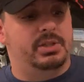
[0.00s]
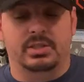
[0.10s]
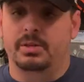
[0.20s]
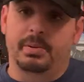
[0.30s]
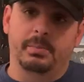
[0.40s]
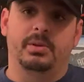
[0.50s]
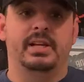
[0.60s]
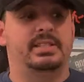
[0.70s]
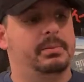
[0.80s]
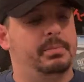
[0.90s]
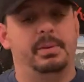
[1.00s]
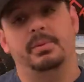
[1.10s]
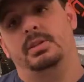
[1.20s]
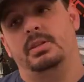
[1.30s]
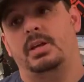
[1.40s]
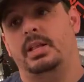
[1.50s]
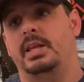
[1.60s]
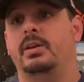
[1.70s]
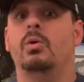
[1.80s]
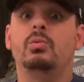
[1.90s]
which is the purple lightsaber. People thought
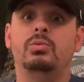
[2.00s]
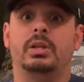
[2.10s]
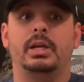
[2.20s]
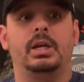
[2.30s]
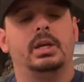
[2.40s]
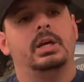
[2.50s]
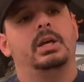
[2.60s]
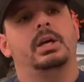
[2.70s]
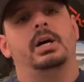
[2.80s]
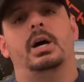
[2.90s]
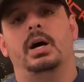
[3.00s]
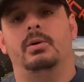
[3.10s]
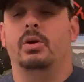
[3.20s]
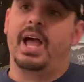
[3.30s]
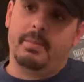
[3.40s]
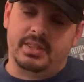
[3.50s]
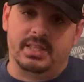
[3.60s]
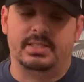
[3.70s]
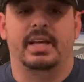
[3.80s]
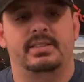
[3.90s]
that only, or
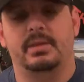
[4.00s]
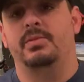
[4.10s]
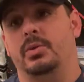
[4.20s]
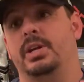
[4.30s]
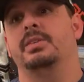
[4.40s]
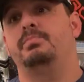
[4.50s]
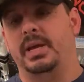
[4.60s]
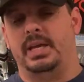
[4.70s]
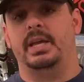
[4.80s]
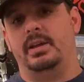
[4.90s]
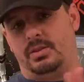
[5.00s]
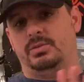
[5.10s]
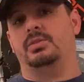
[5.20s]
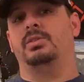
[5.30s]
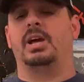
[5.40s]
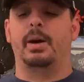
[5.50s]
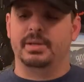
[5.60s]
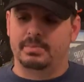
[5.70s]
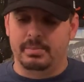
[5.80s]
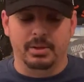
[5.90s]
amethyst lightsaber, if you want to get picky, those in the
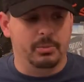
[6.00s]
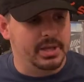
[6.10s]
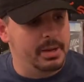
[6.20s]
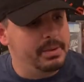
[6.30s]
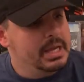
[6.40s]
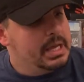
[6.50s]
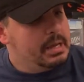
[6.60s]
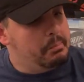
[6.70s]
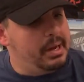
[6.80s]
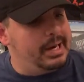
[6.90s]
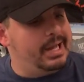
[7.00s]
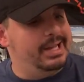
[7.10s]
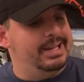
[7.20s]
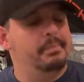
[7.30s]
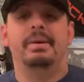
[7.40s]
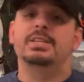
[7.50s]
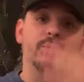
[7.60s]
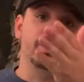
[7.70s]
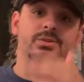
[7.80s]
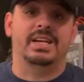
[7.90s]
comments might blow me up. But Mace
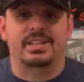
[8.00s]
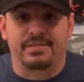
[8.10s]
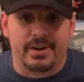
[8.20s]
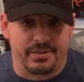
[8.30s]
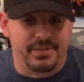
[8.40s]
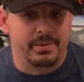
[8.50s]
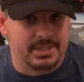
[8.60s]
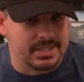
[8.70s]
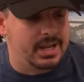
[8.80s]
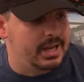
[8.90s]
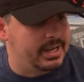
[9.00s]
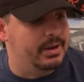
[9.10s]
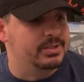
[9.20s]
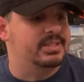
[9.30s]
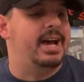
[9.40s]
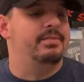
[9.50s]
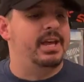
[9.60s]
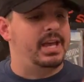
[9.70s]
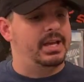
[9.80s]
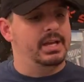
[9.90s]
Windu is actually a very famous character to have
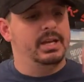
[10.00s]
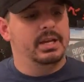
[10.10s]
a